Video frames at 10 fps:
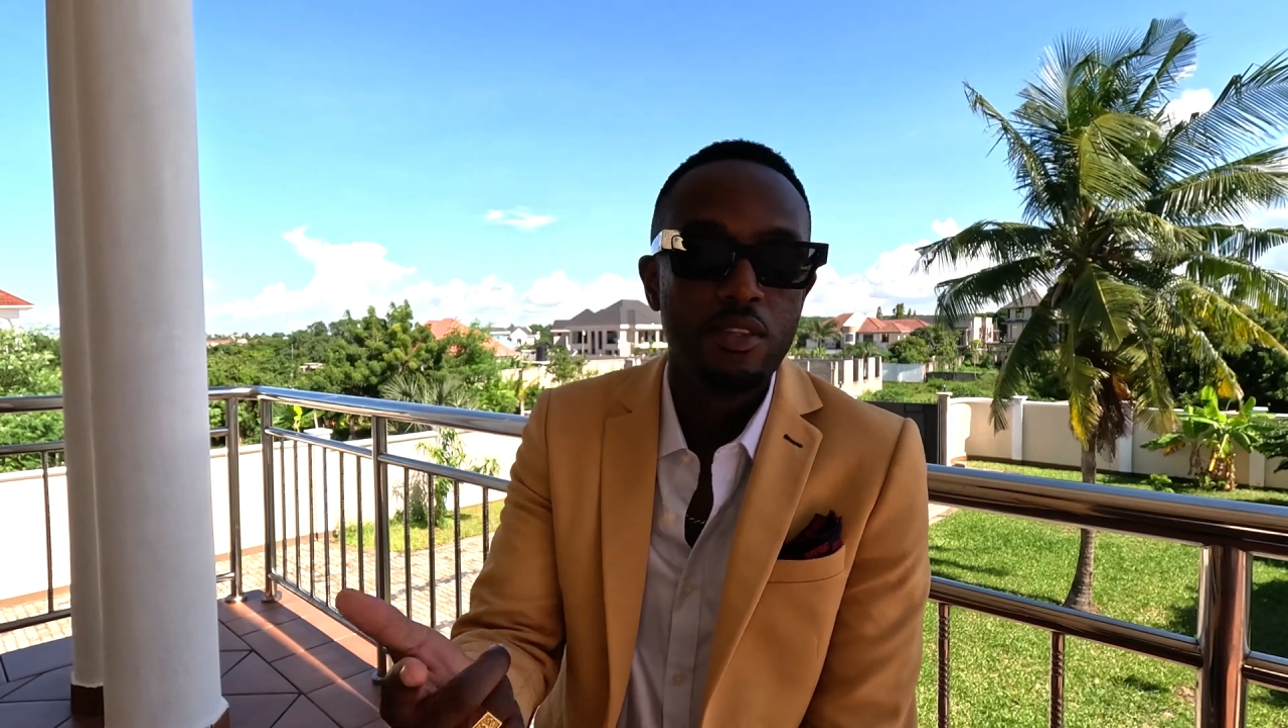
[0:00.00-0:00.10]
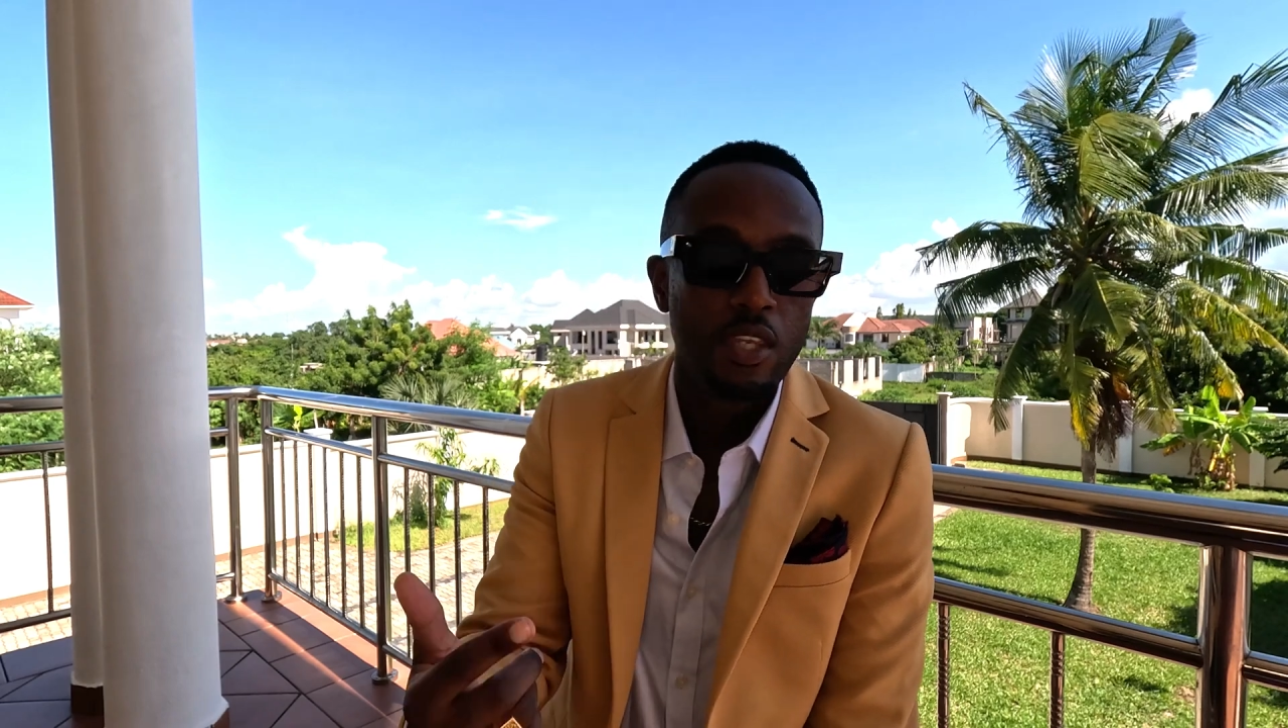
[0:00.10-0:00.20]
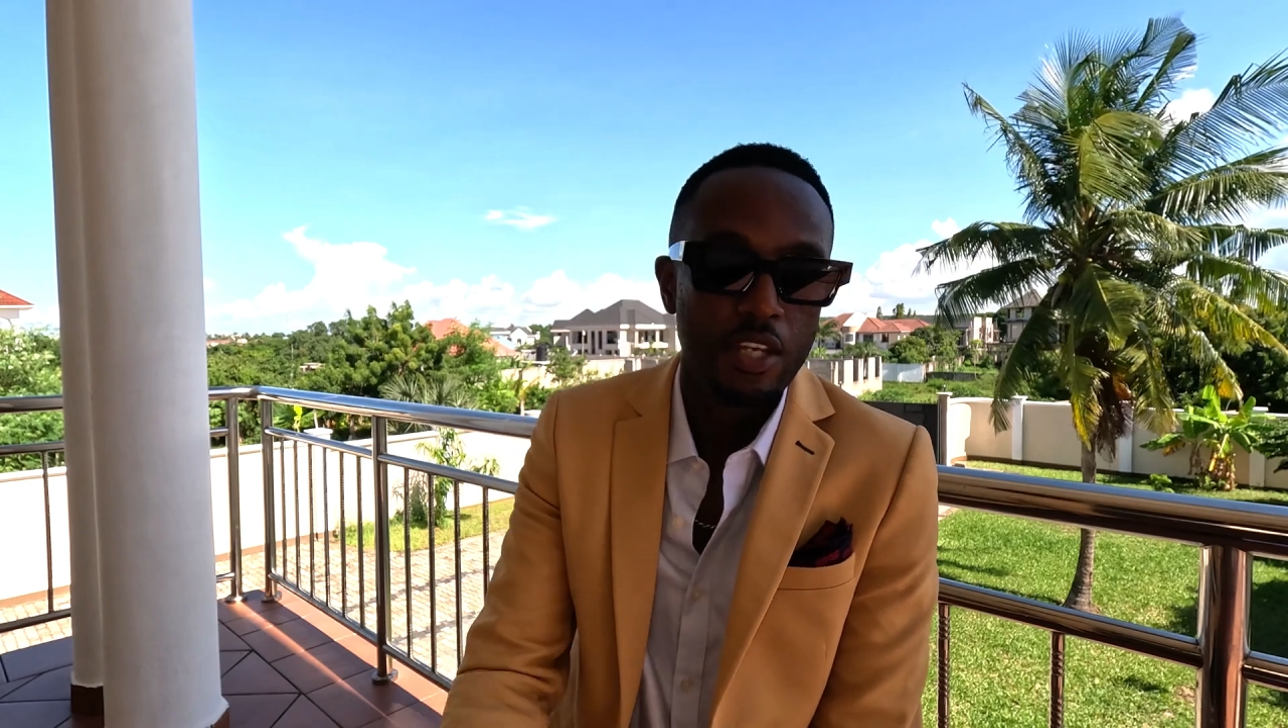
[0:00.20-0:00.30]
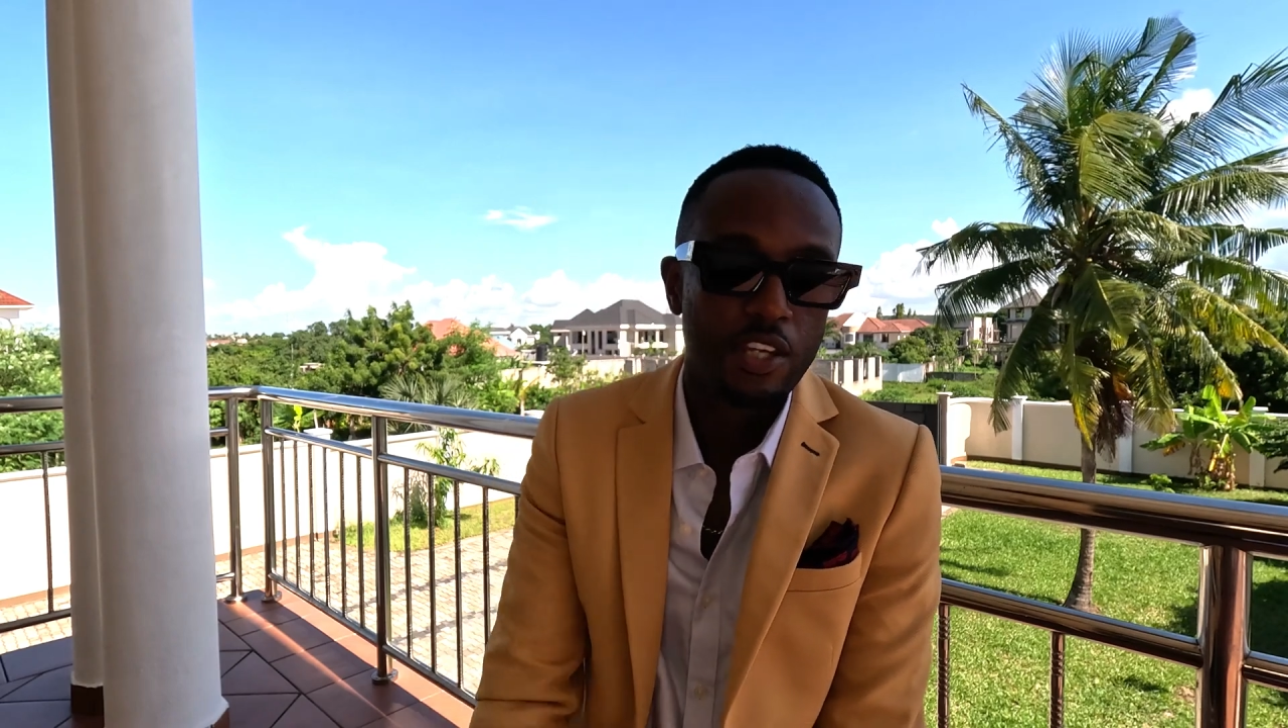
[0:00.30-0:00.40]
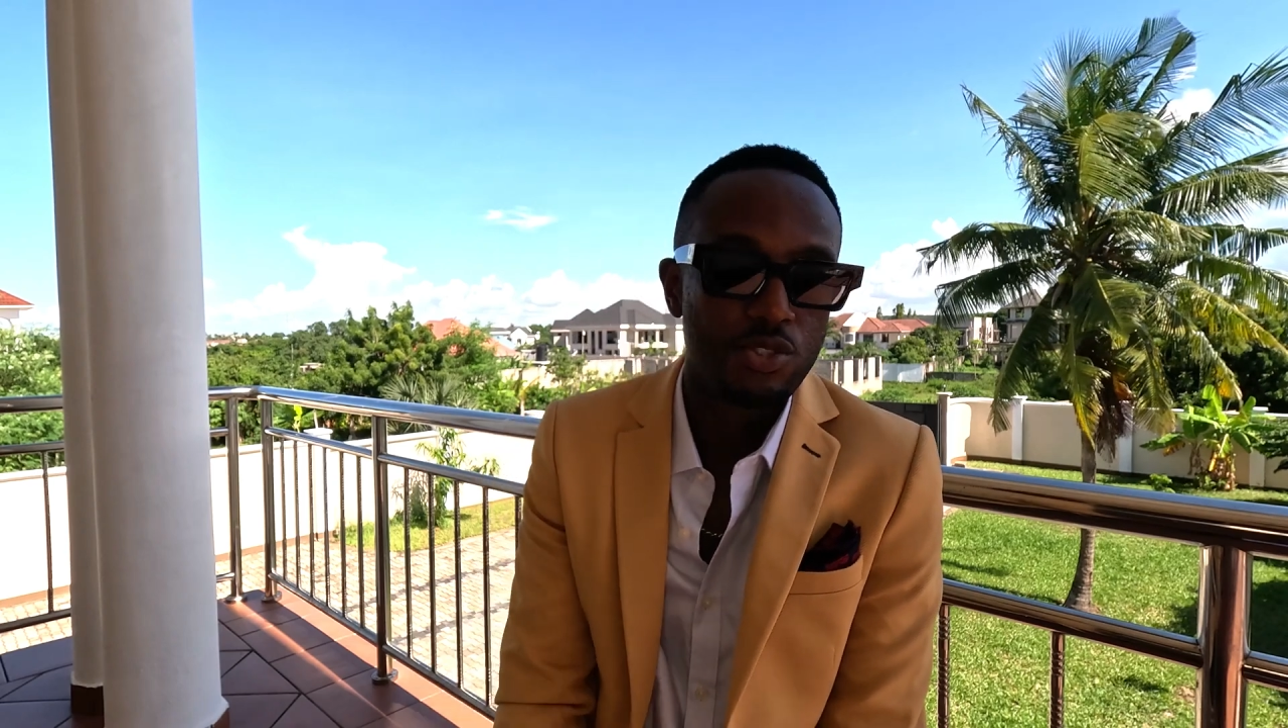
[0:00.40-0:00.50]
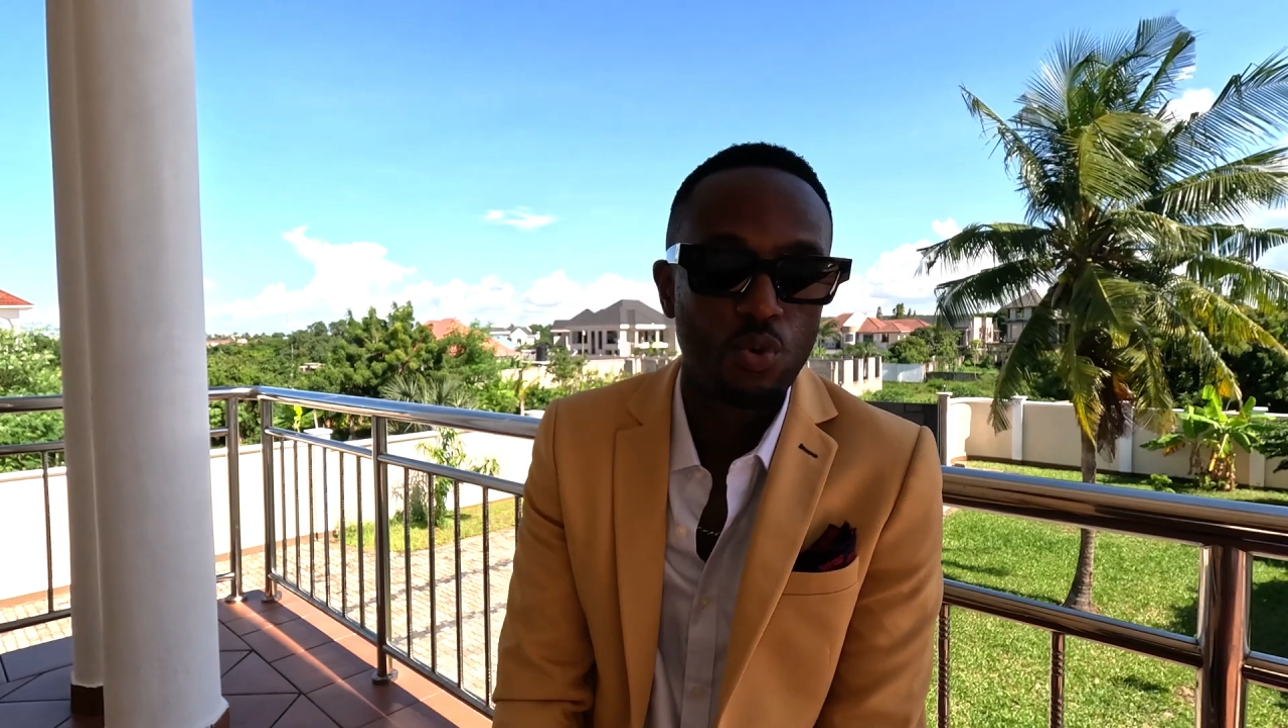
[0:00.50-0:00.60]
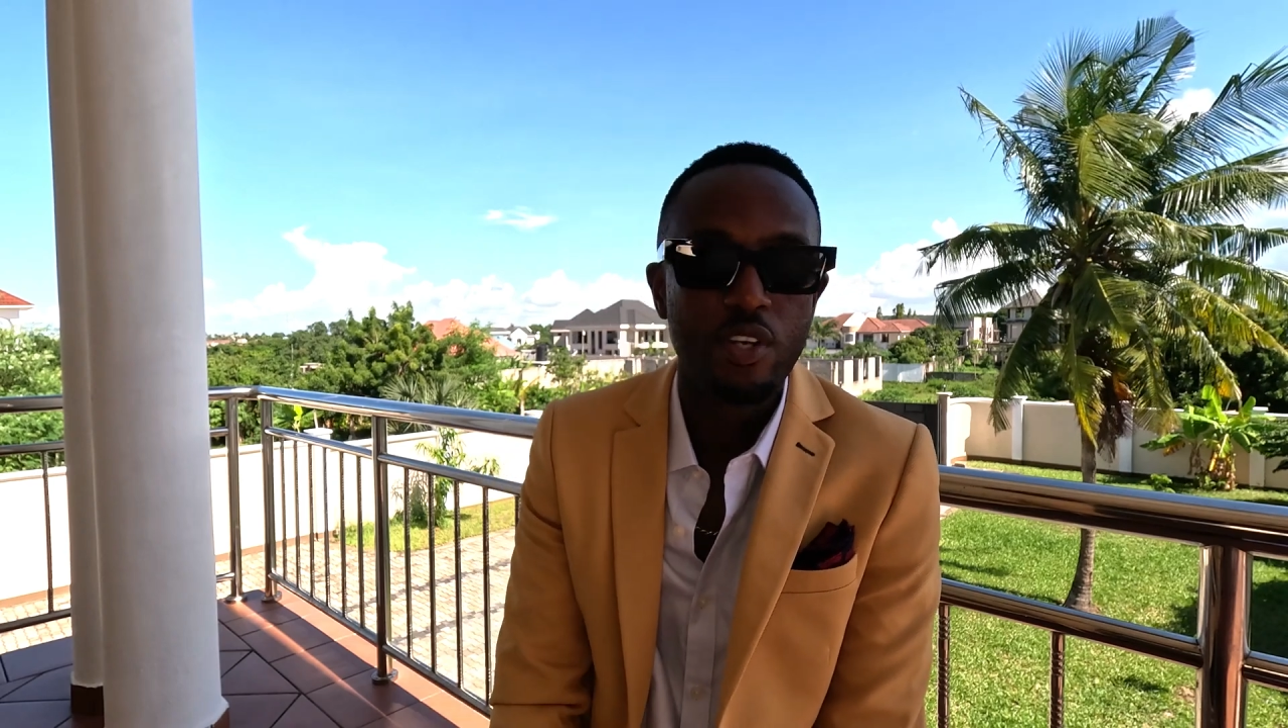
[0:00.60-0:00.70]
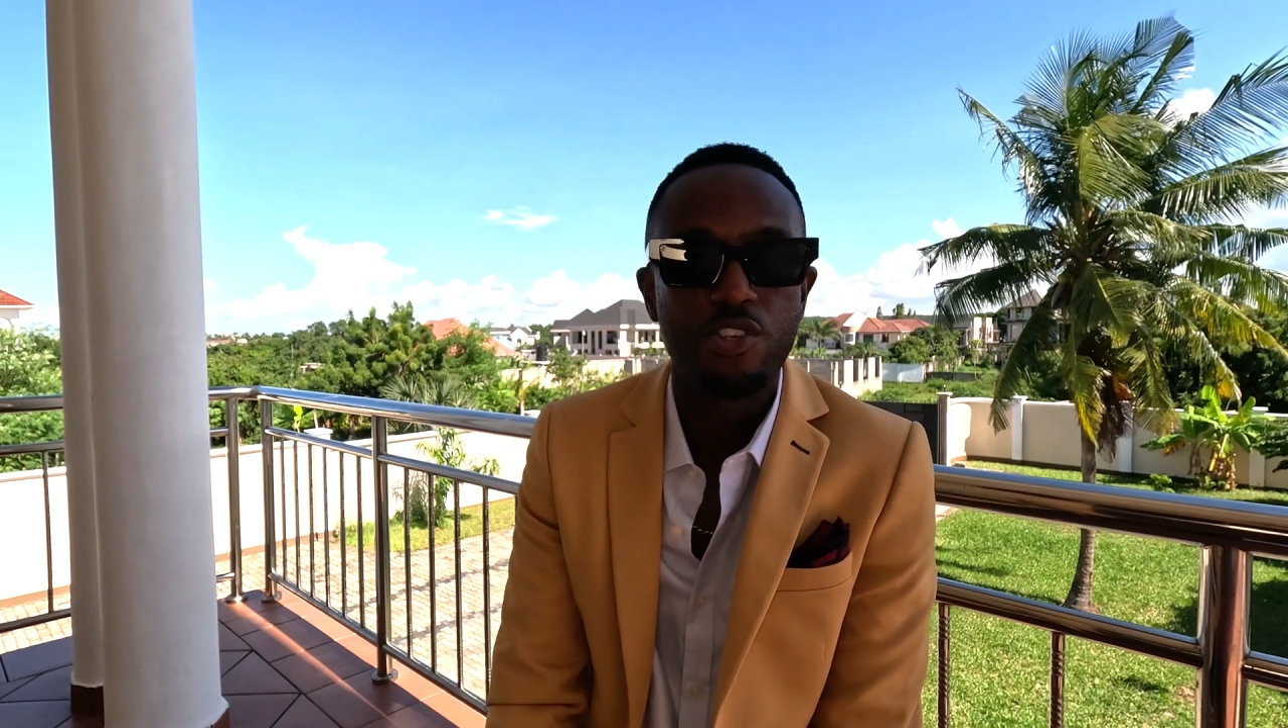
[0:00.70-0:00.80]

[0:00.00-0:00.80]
The next one